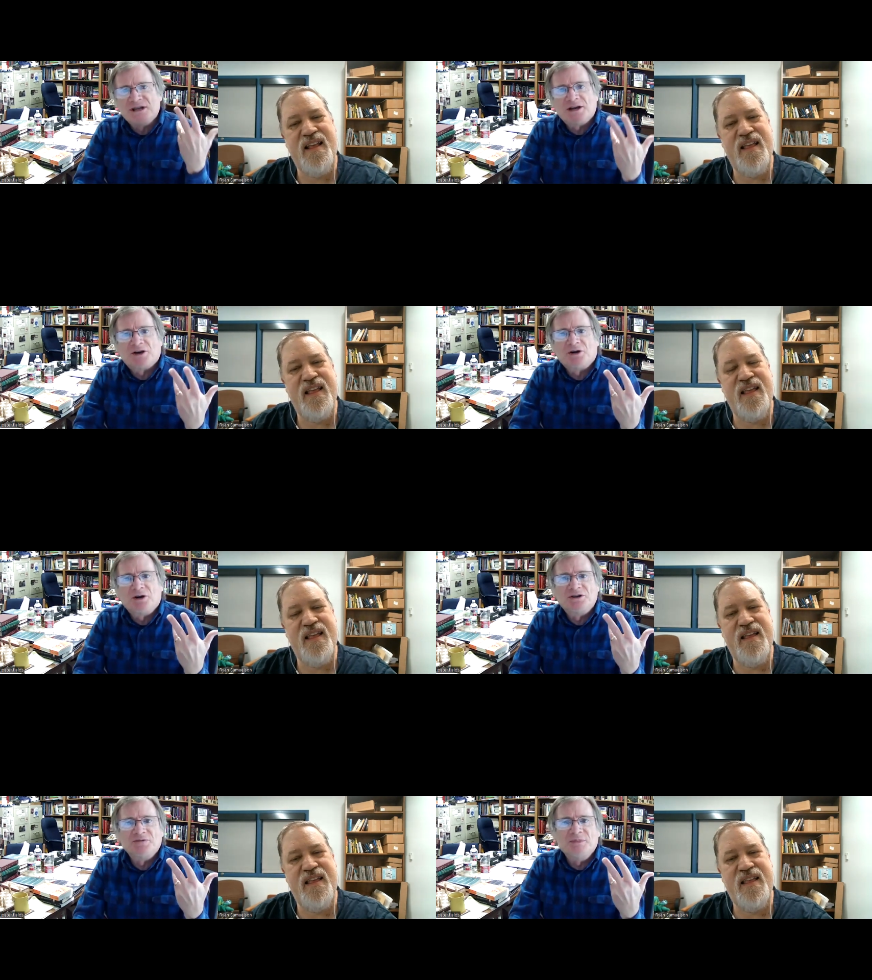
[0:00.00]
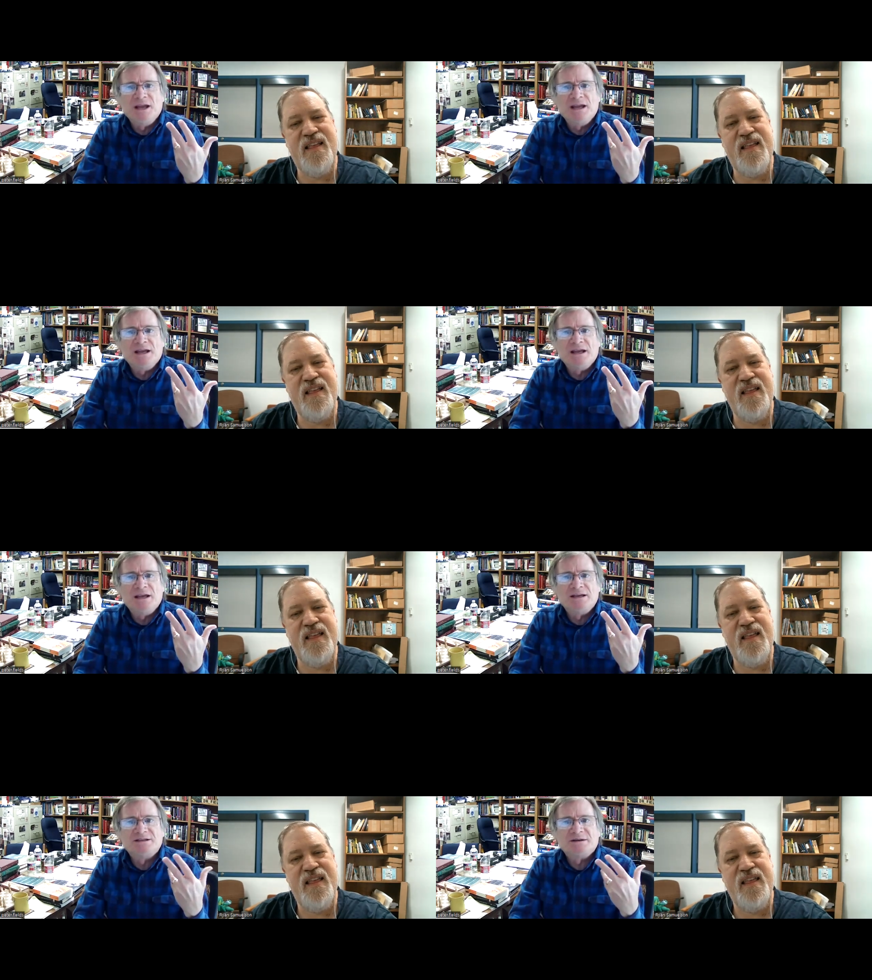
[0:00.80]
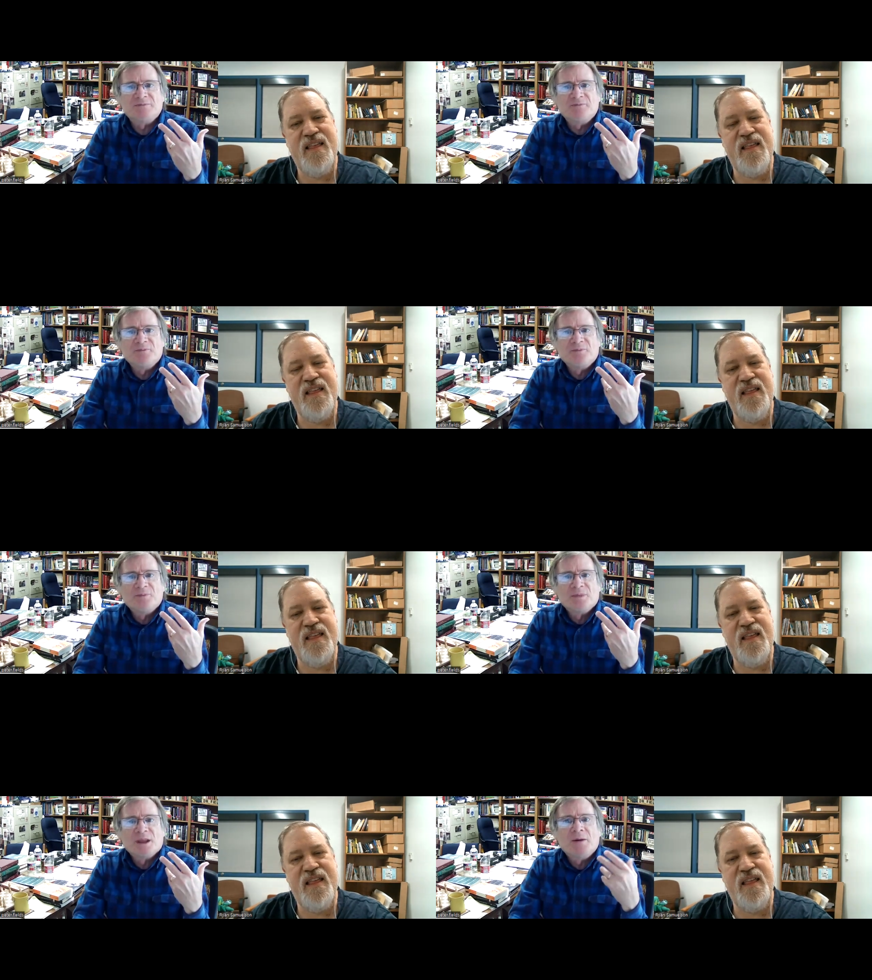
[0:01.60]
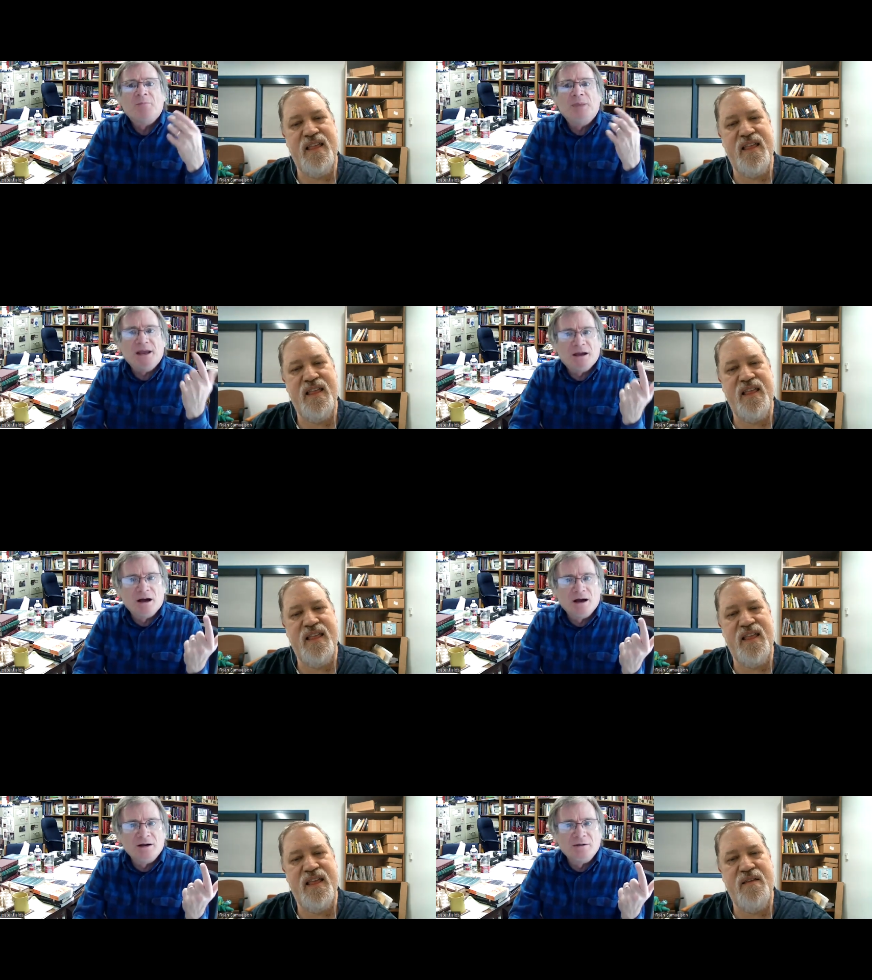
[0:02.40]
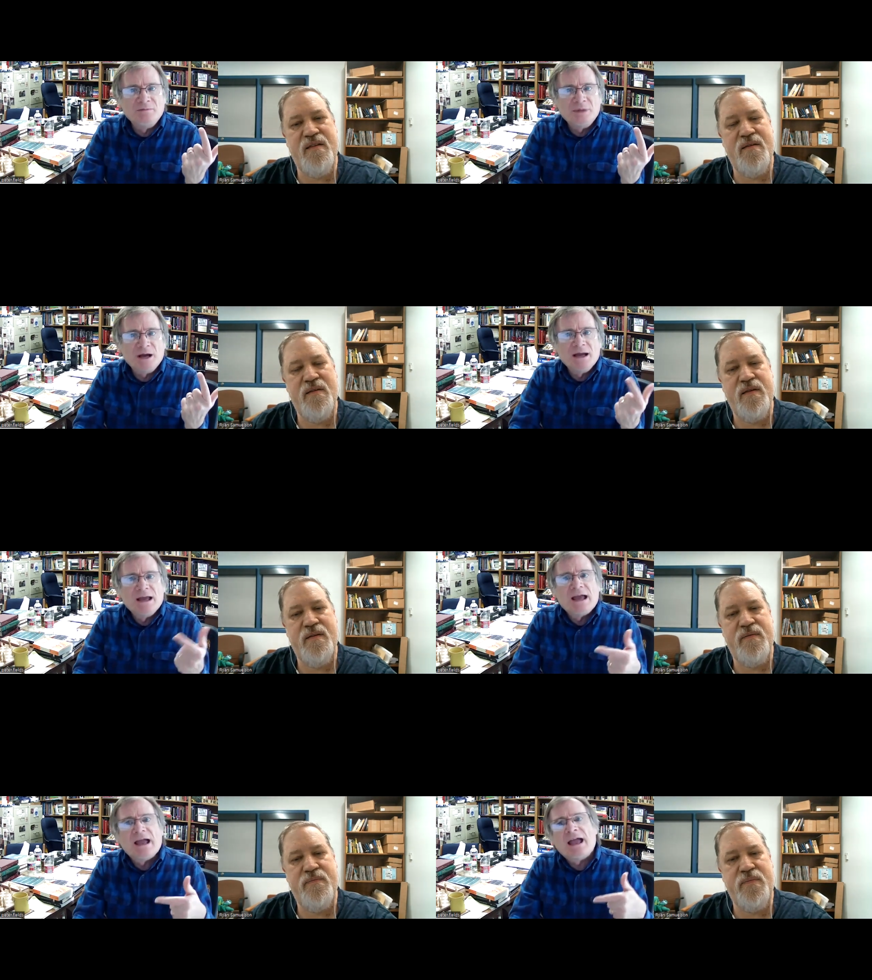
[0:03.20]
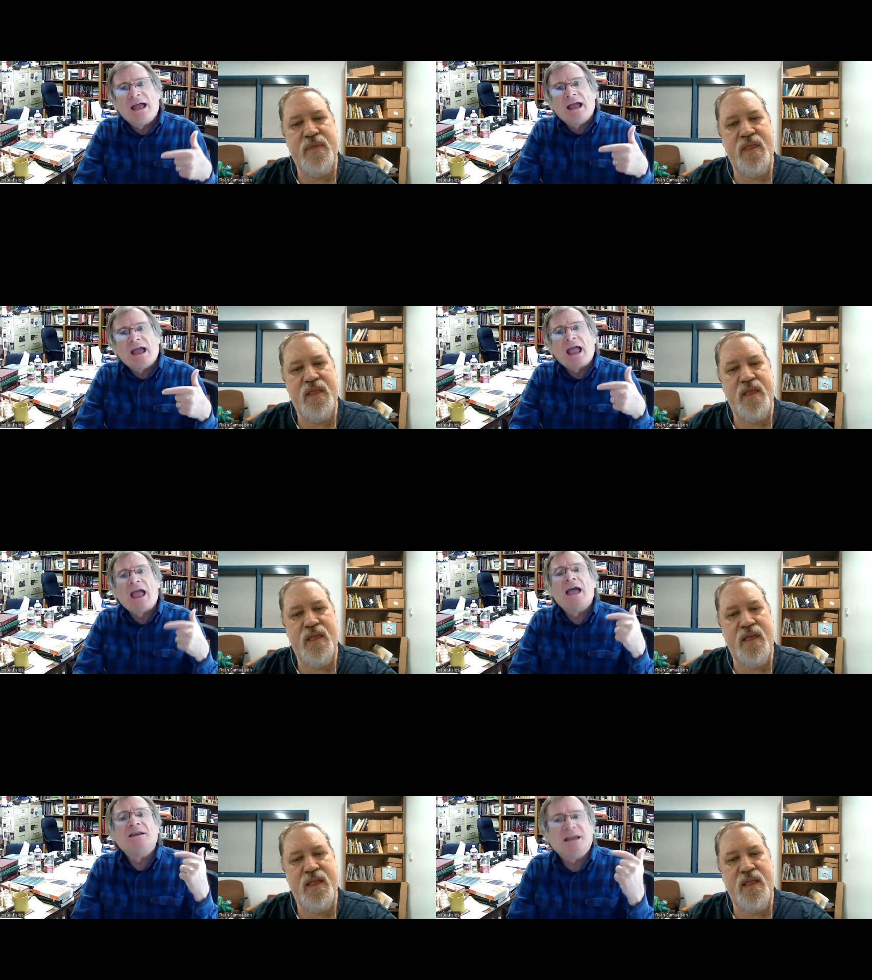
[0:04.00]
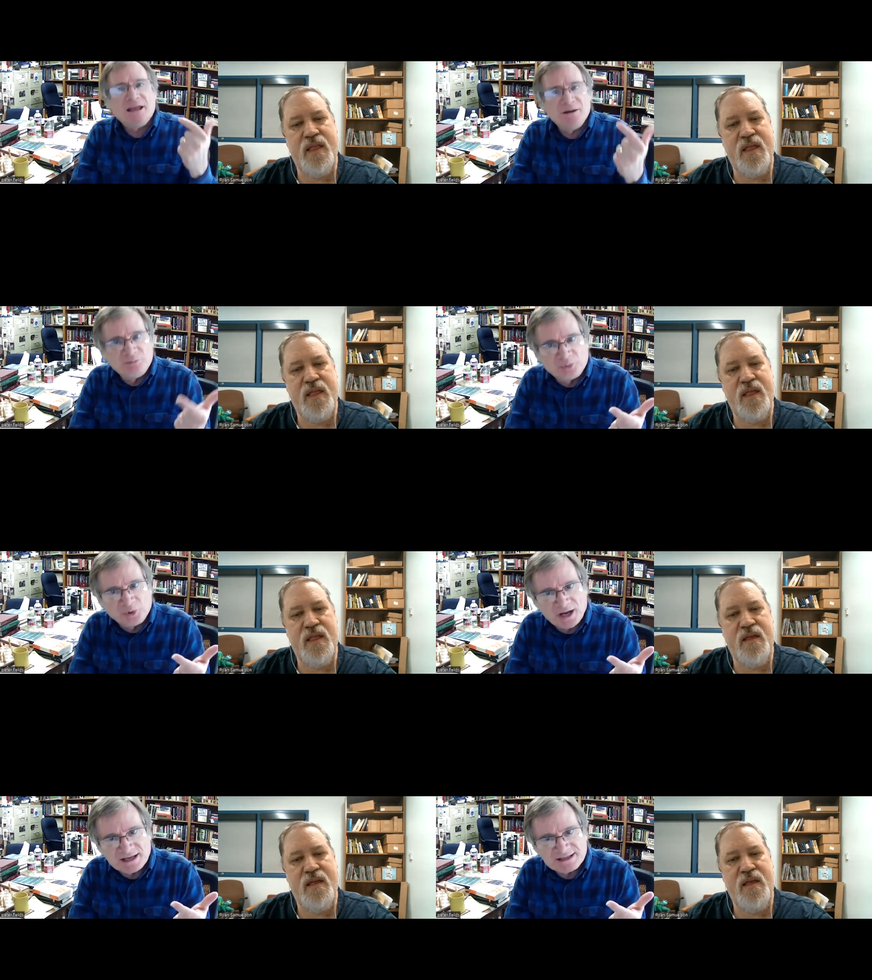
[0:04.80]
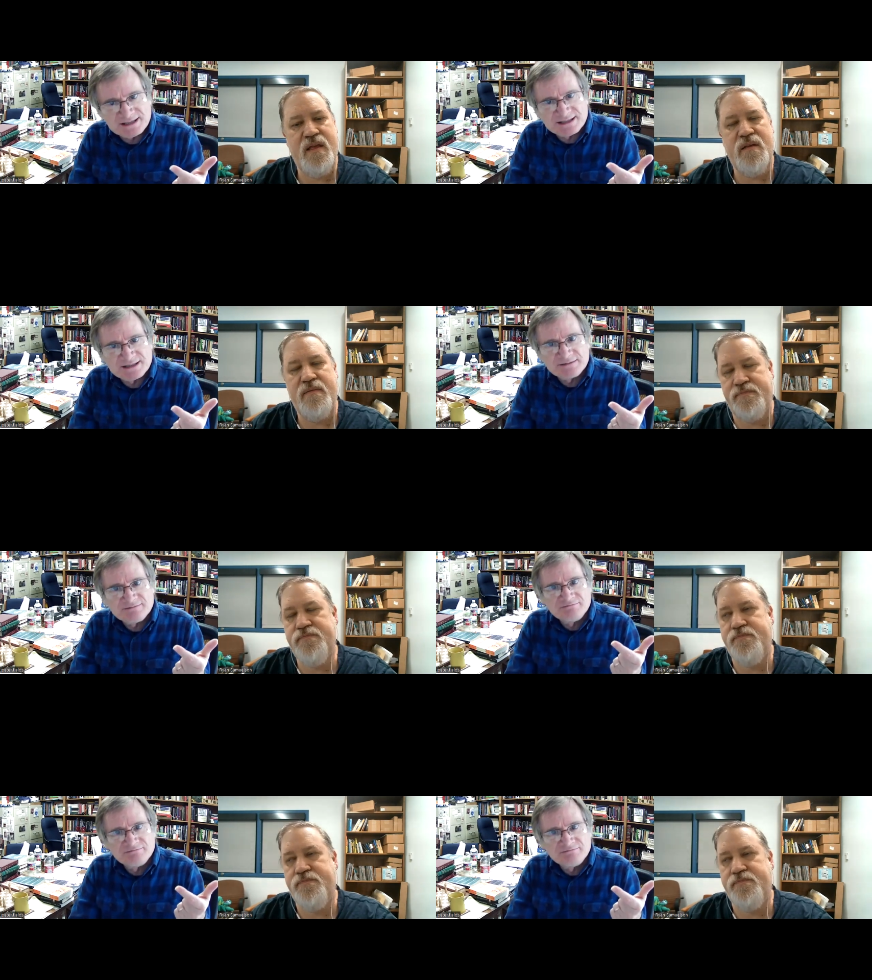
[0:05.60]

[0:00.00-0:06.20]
Speaker 1: that occurred to me is become and embrace.